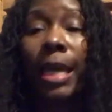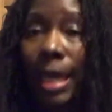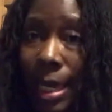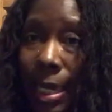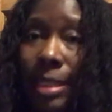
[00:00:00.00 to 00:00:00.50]

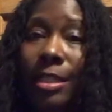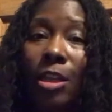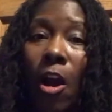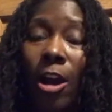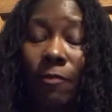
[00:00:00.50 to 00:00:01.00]
He gets his
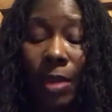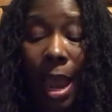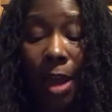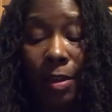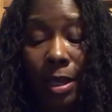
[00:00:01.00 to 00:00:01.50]
RV
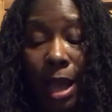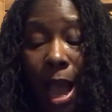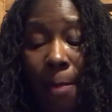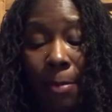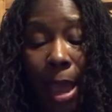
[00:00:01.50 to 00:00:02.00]
out of the
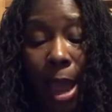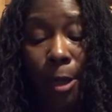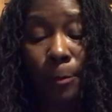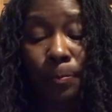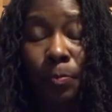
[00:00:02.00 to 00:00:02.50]

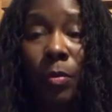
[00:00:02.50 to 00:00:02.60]
compound.